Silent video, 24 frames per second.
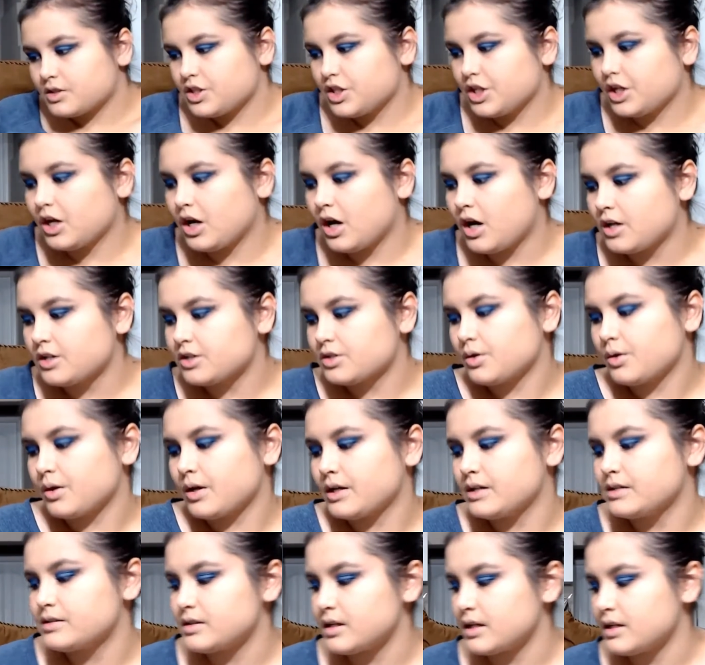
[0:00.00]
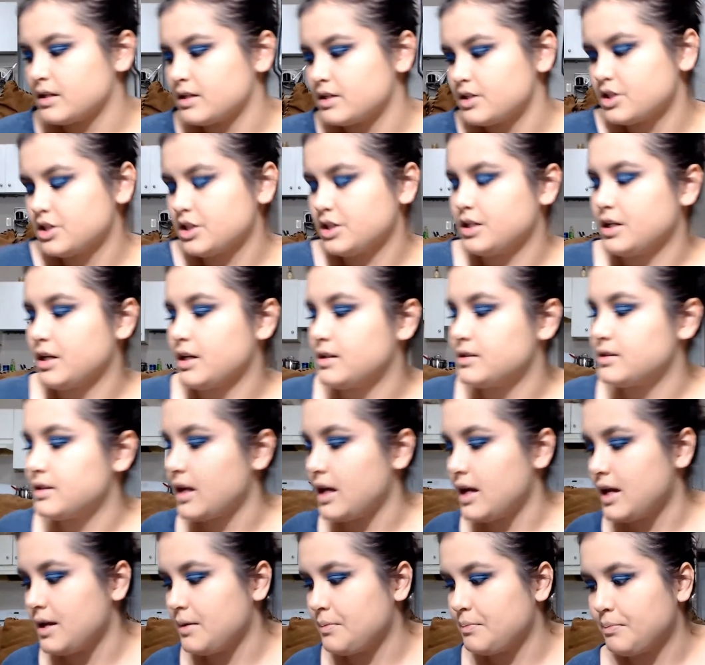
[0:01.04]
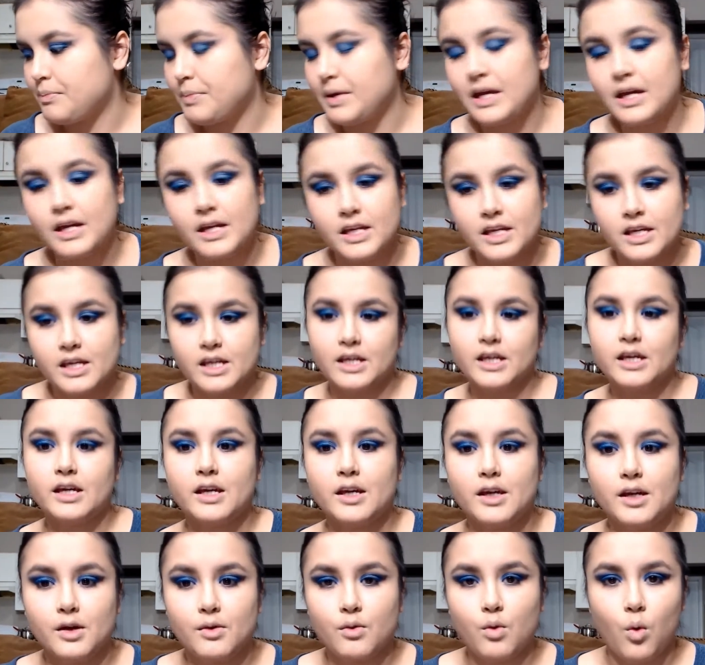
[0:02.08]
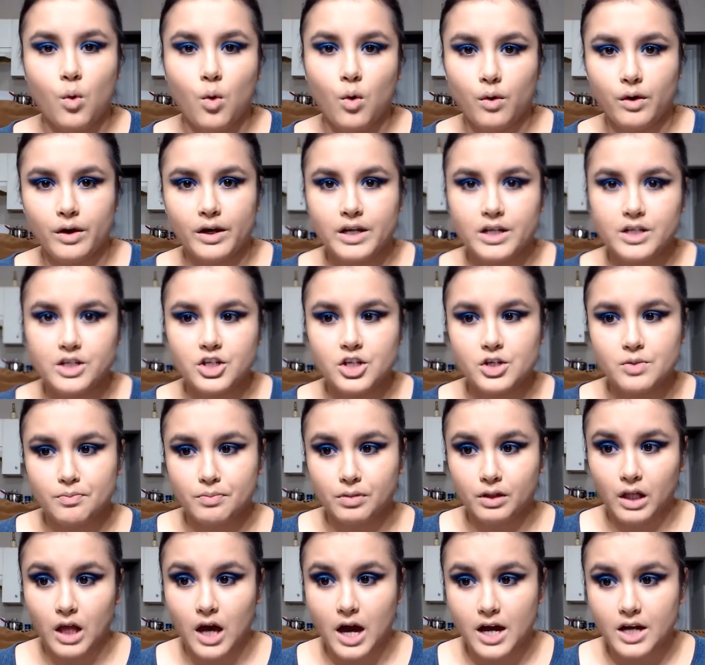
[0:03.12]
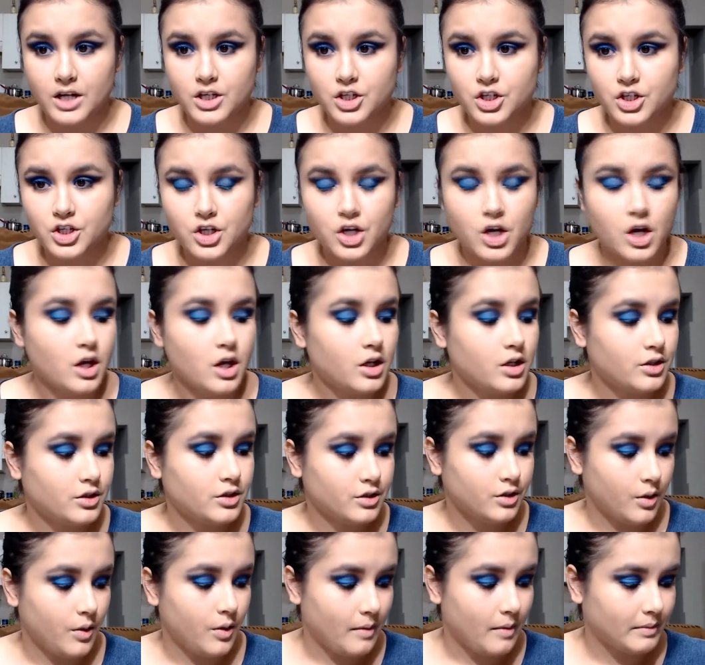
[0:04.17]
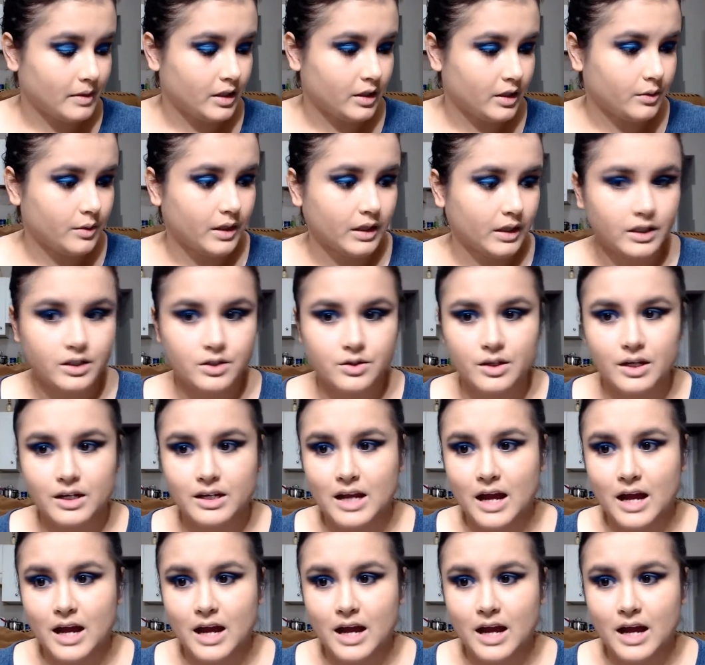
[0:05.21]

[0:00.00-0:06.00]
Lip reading: She contours and then she does a pinky orange blush. So I'm going to quickly do that